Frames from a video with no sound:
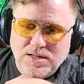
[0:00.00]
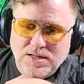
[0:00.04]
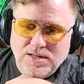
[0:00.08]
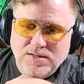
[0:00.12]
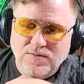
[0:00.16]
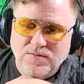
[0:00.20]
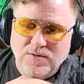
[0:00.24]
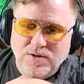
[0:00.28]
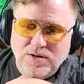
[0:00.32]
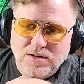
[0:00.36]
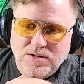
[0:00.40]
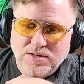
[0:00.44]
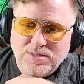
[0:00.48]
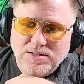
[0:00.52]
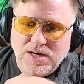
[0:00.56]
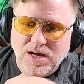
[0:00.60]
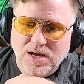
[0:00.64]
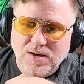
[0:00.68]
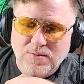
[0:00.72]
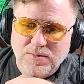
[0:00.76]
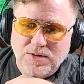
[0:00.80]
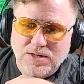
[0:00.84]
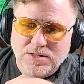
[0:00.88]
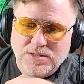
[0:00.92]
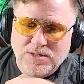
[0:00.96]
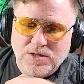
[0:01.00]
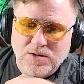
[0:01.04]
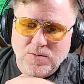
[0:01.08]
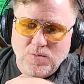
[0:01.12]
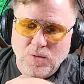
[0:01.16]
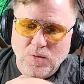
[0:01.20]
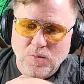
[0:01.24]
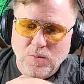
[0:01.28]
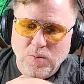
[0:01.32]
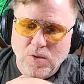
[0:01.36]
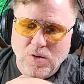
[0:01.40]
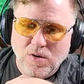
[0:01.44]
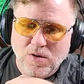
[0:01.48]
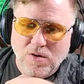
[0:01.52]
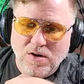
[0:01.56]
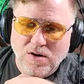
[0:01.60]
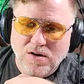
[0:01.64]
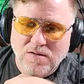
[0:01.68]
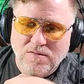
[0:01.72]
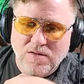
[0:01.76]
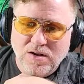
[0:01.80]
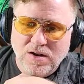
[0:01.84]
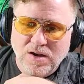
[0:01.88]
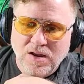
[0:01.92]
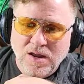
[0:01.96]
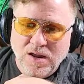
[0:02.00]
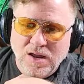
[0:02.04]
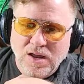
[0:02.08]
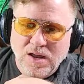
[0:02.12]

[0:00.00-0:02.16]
a very time-consuming part of it,